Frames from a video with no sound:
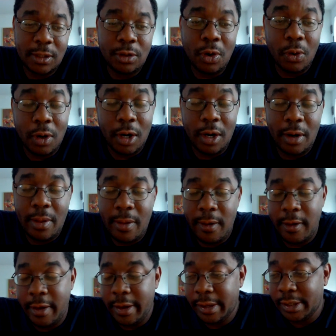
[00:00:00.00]
door.
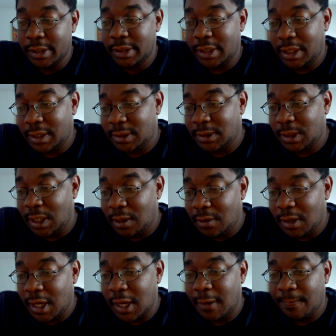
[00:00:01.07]
And I was like,
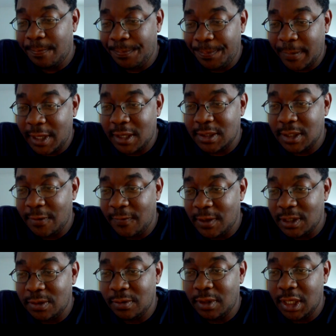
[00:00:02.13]
okay. I was like,
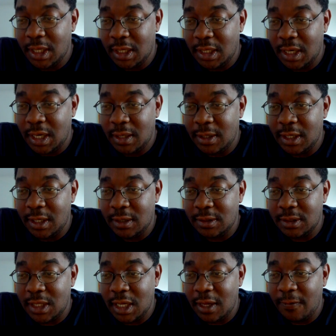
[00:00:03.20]
eventually you get in there. Then it
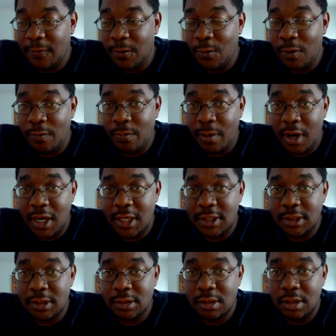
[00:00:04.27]
was like, if you would
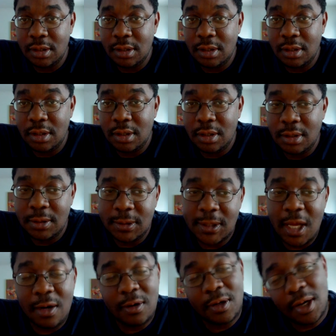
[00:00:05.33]
press,
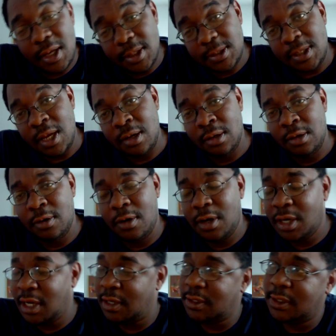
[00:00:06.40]
stand on the other side of the door.
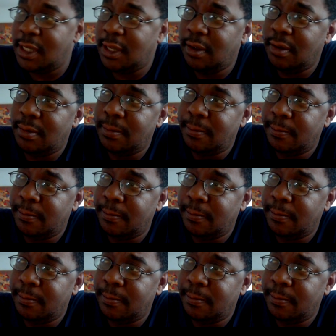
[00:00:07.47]
And I was like,